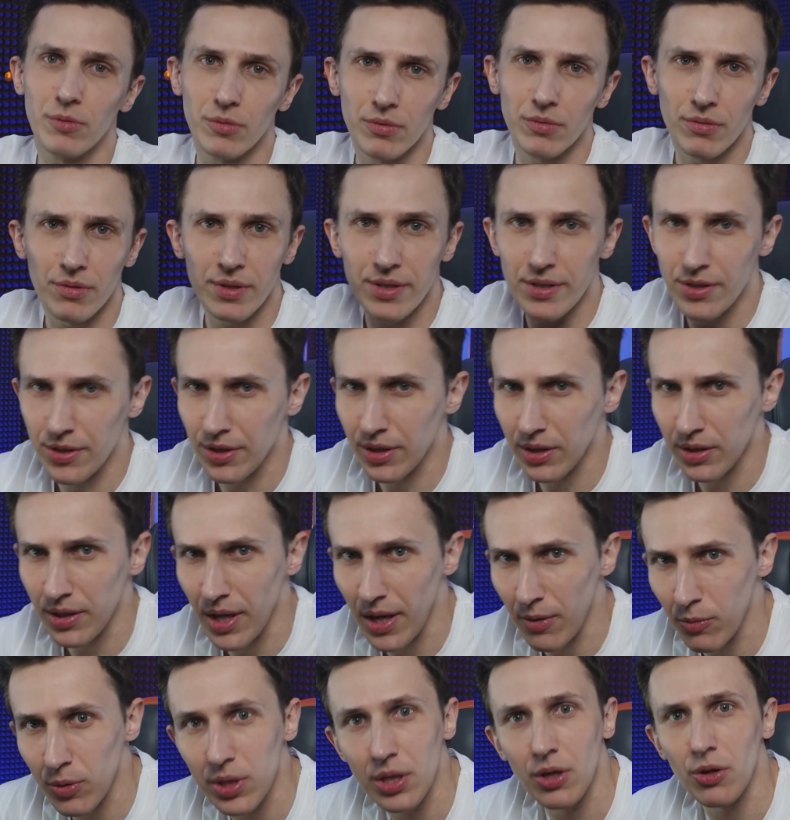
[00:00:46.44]
the thing that
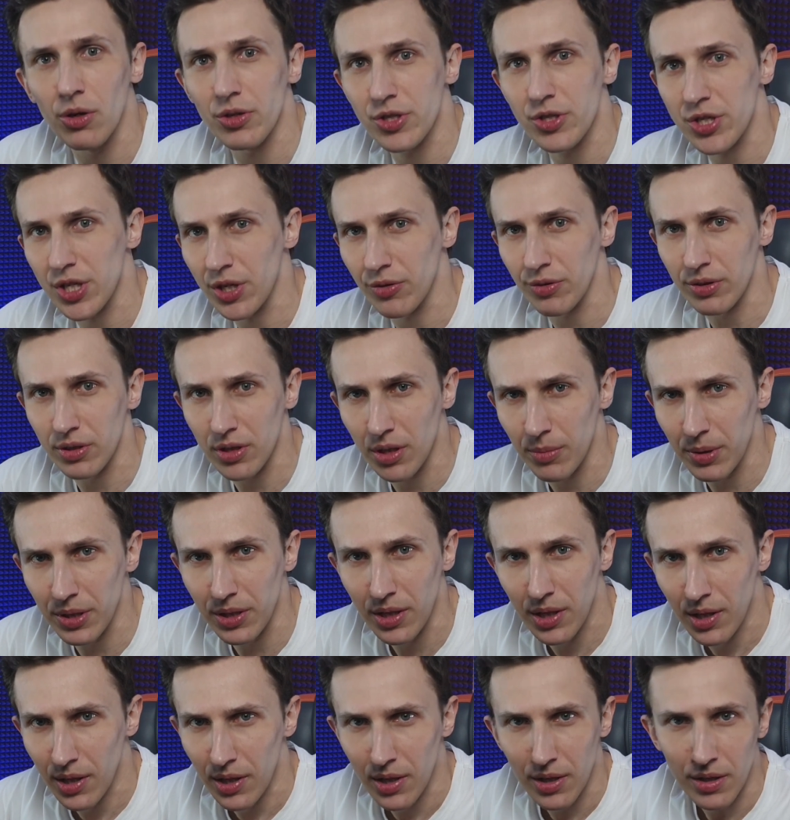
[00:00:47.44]
we all share in common
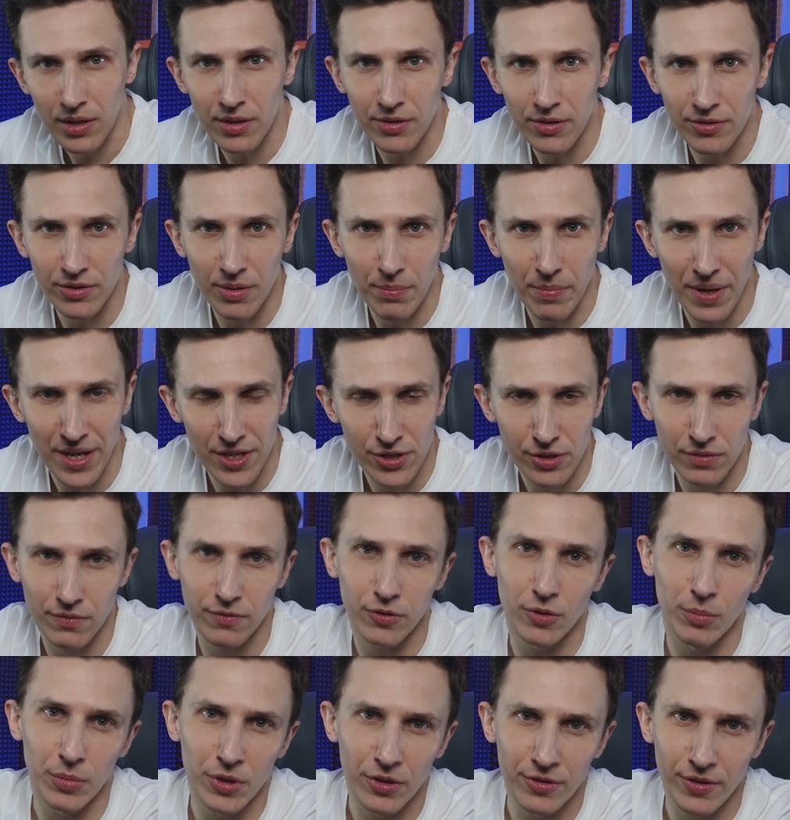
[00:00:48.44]
is the passion for
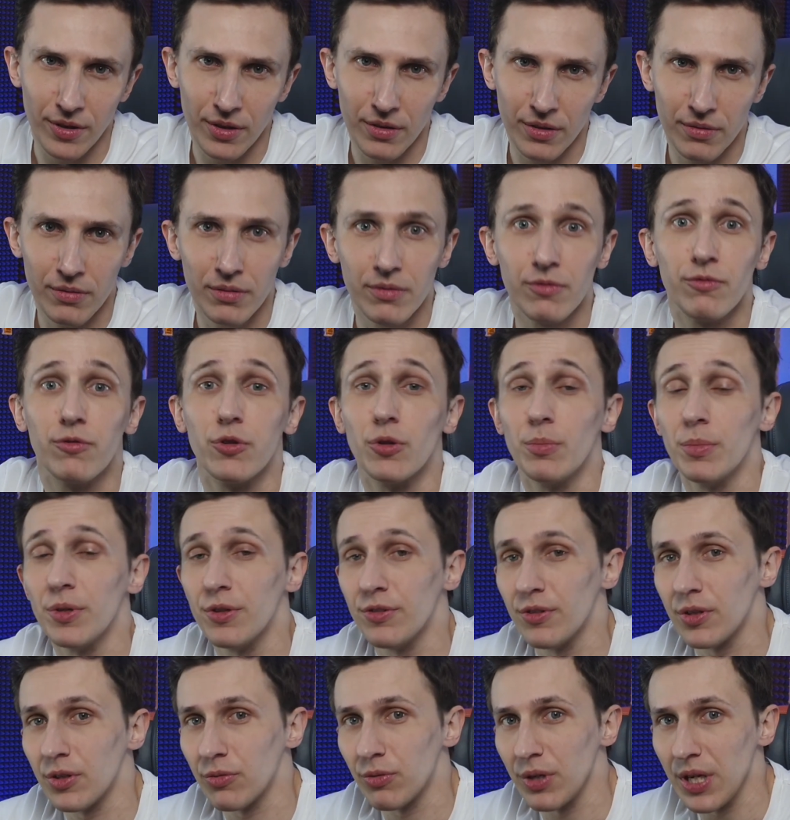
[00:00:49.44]
music
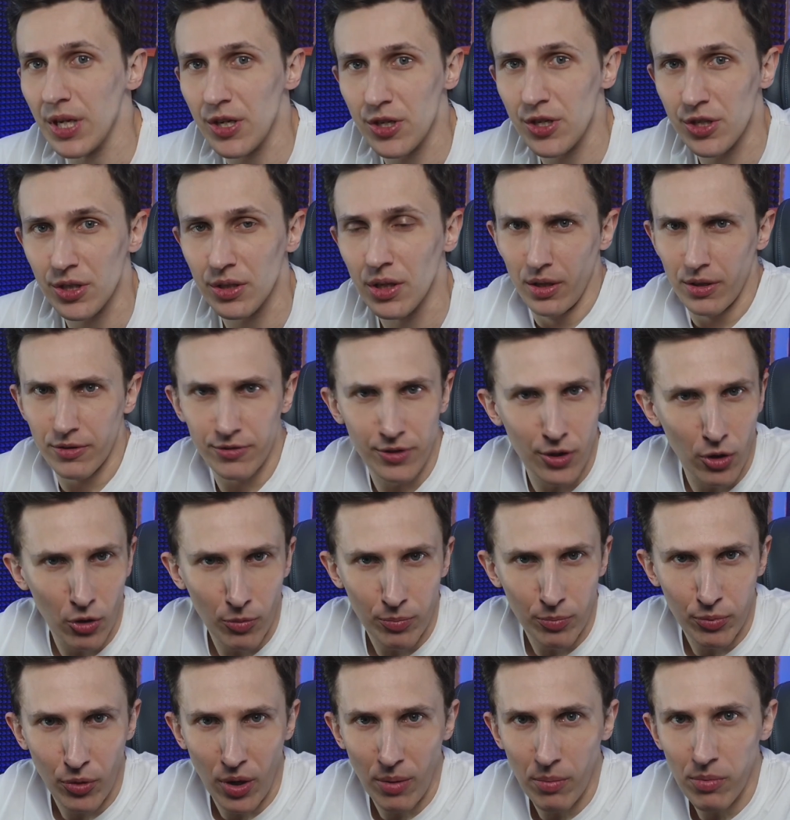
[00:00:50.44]
creation. You're
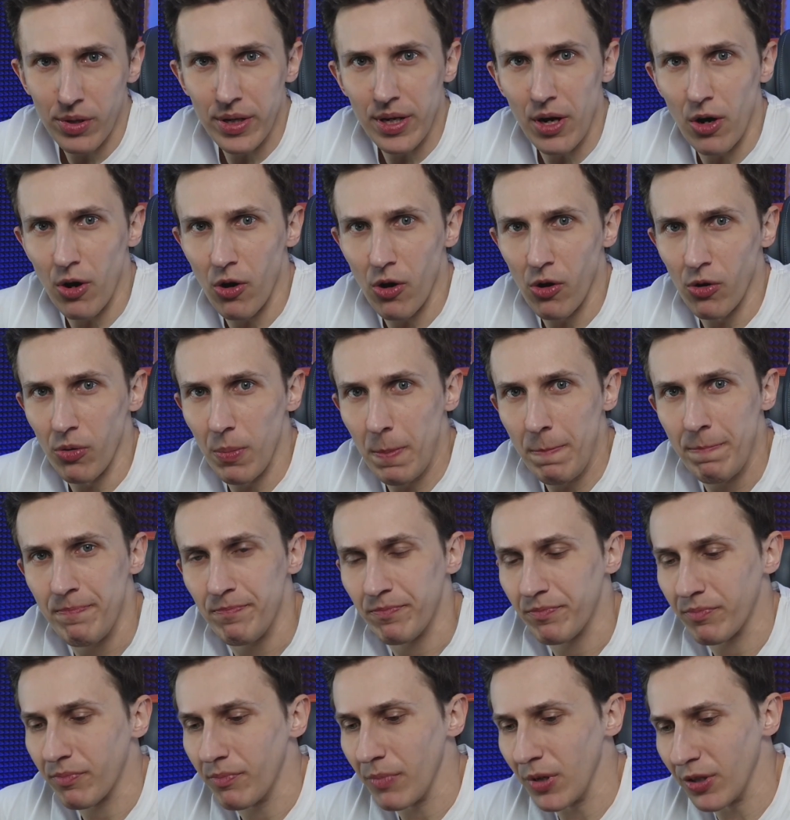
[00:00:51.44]
probably all
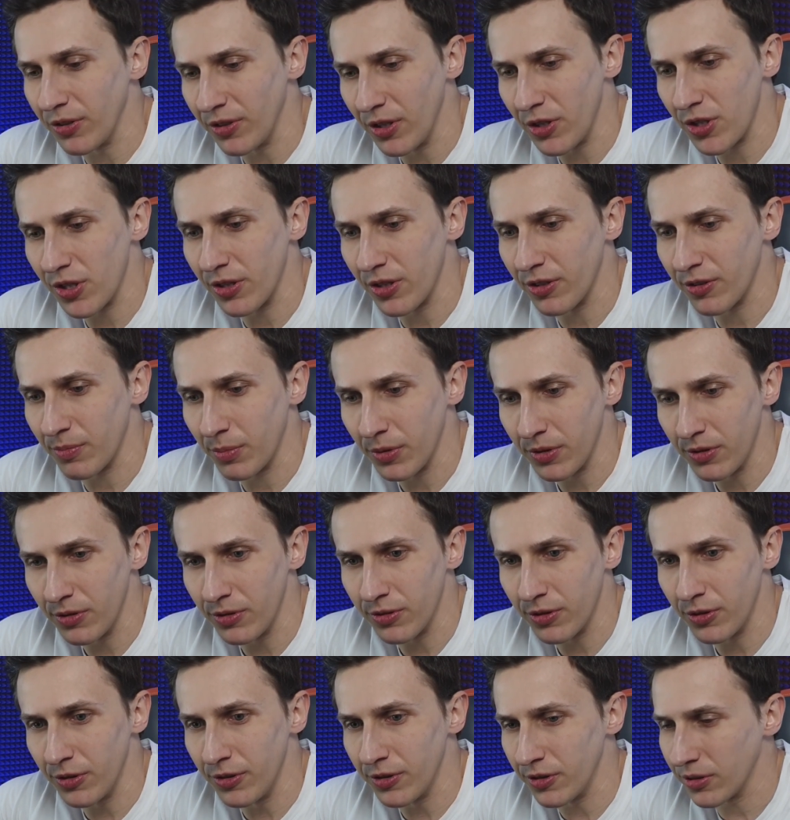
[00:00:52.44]
musicians,
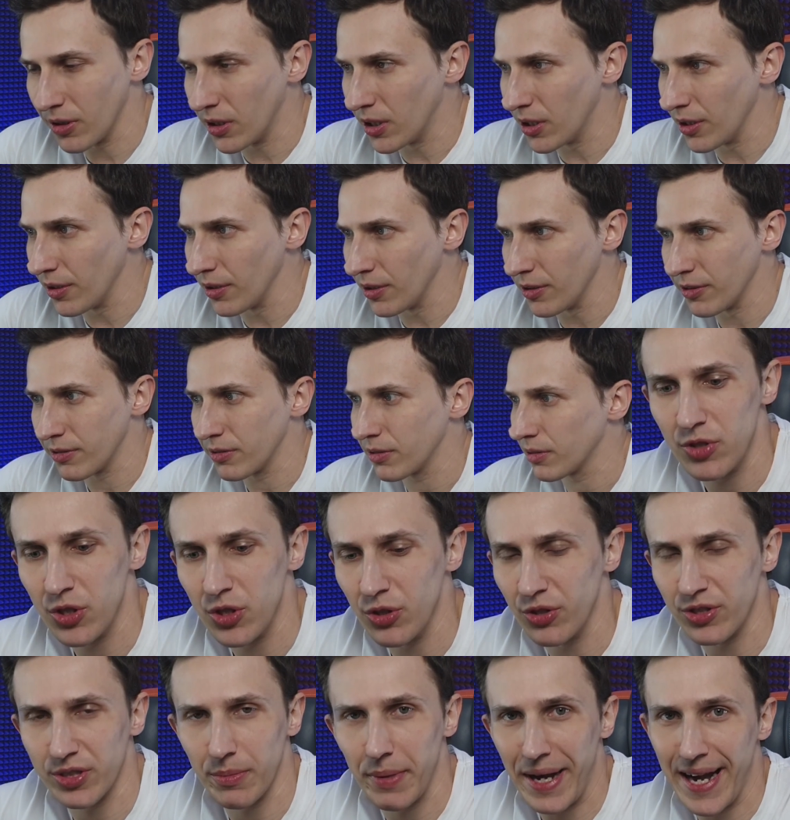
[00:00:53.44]
producers, artists. You're
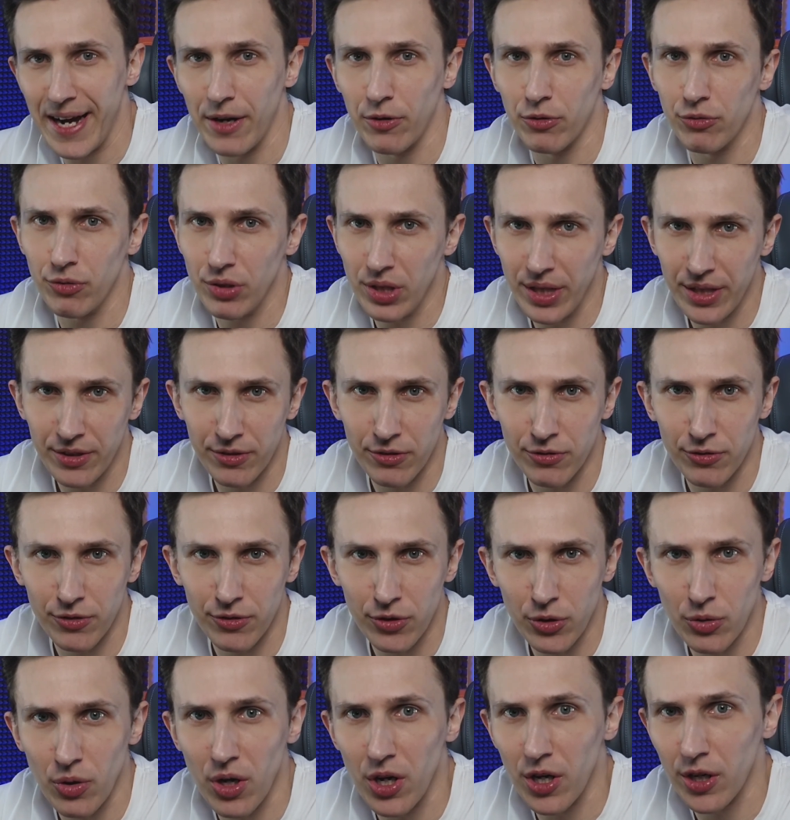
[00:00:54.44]
somehow related
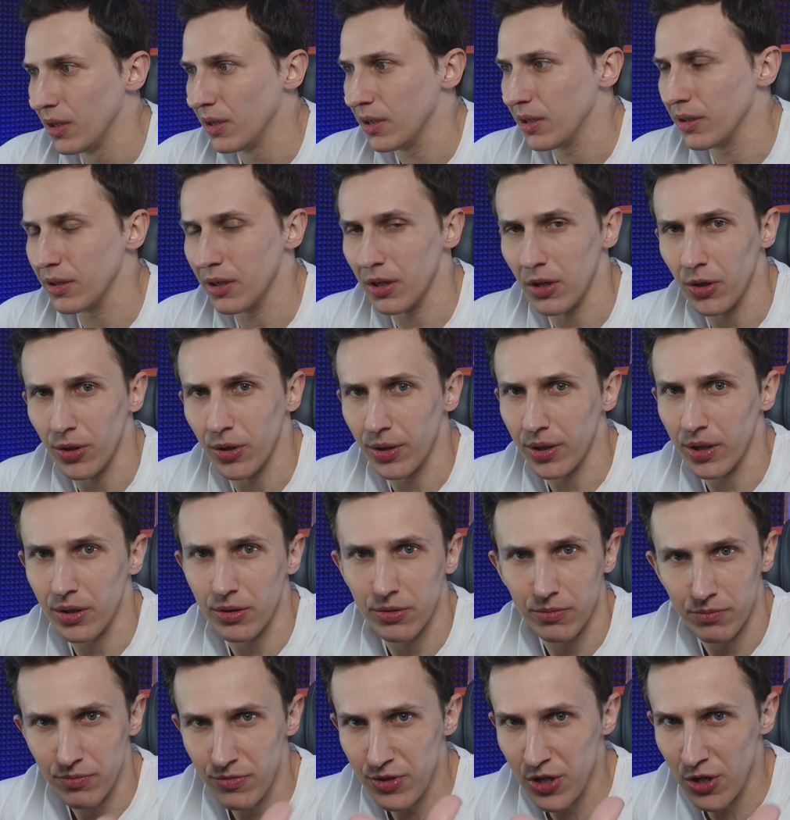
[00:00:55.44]
to art and audio
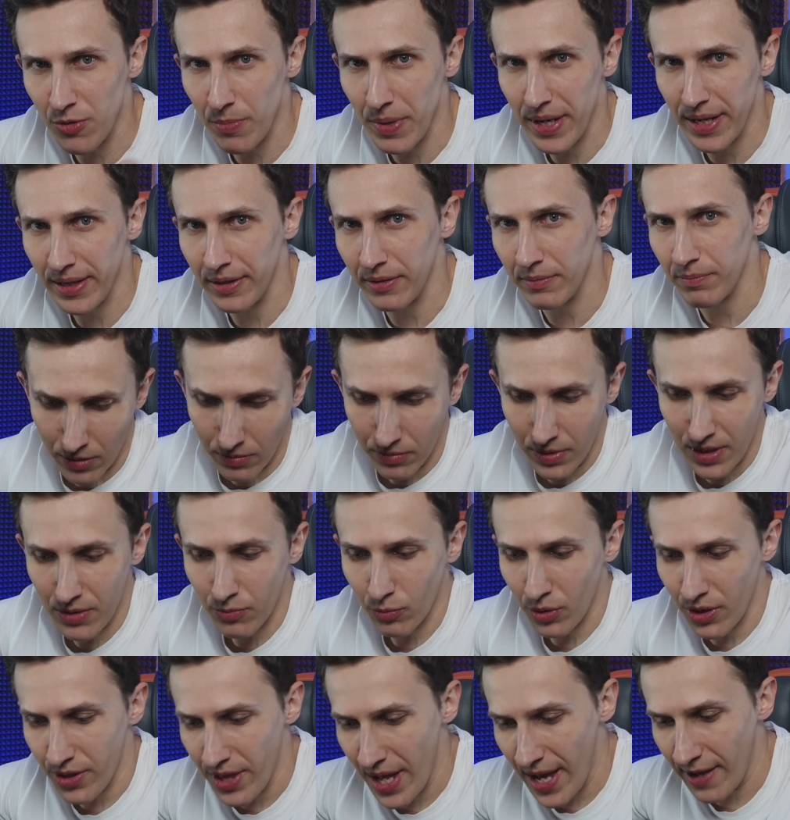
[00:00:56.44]
domain. And
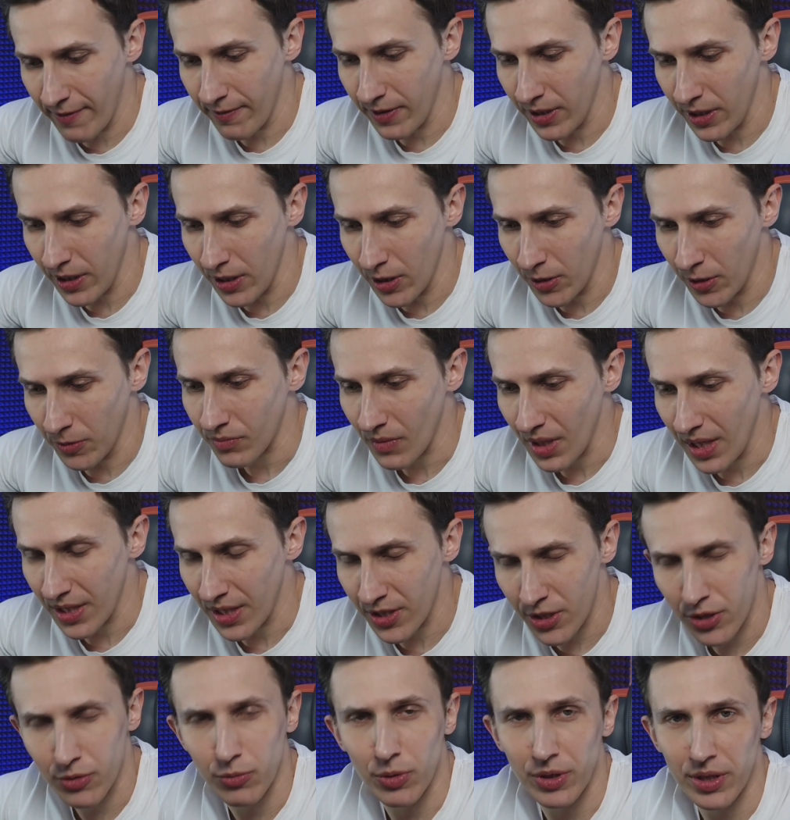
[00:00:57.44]
with that video, I
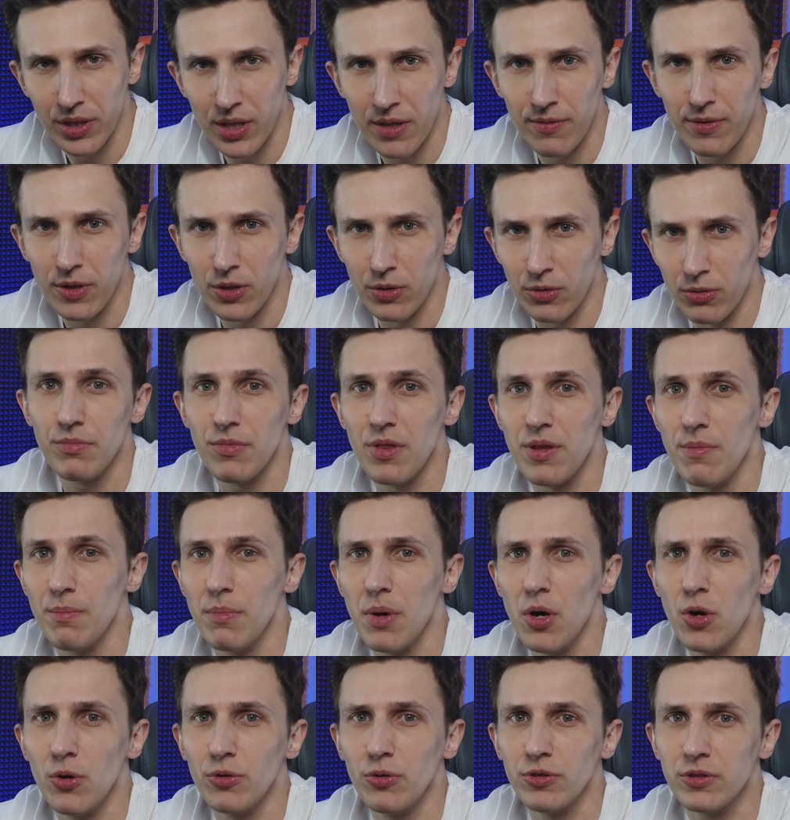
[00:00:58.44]
just want to give you the
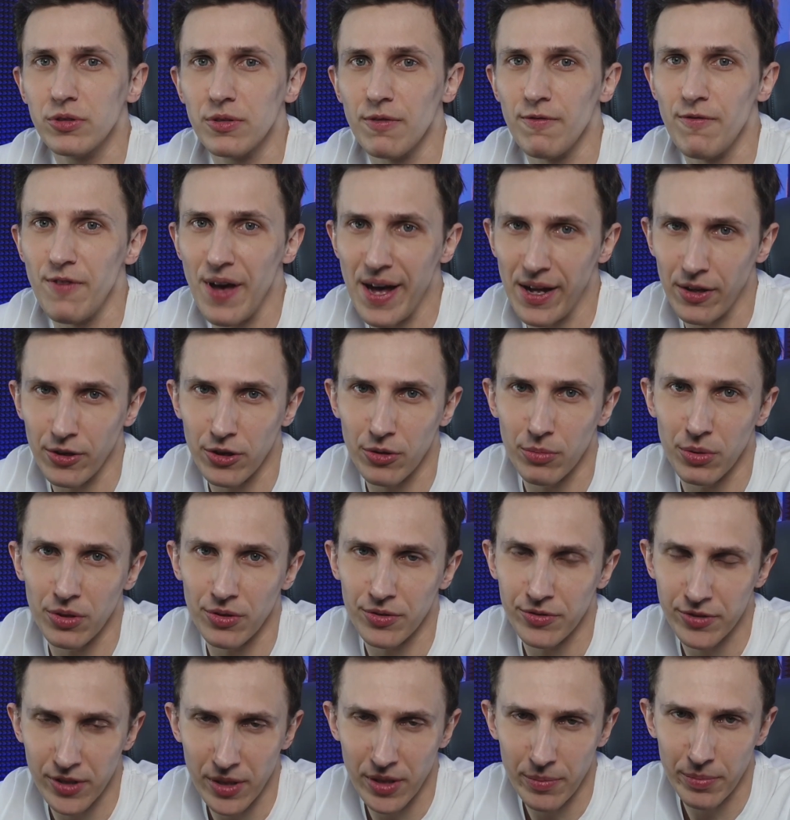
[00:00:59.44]
most valuable
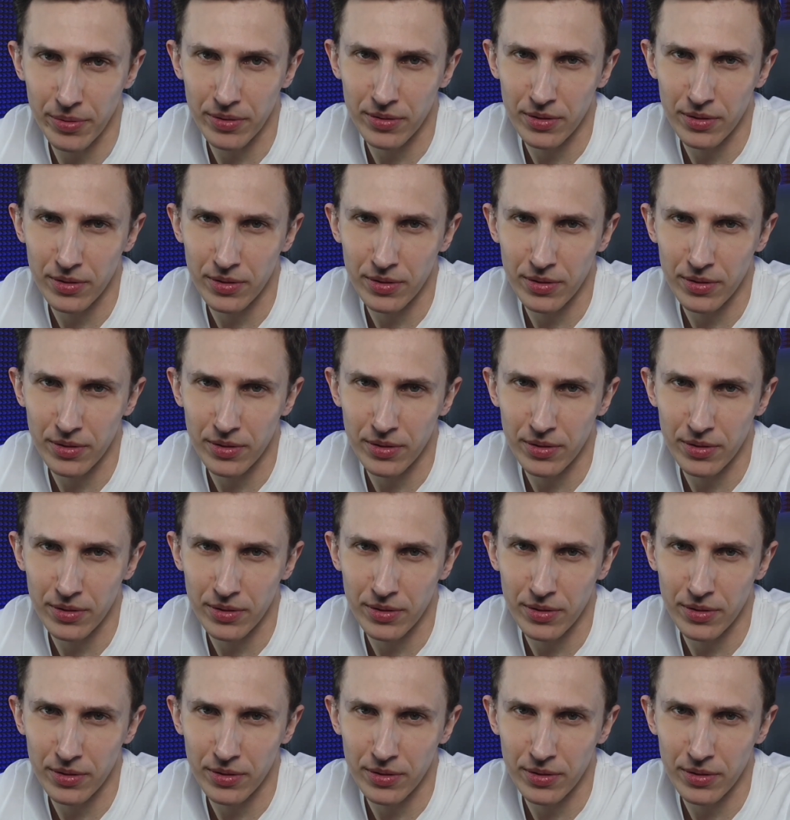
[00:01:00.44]
tip,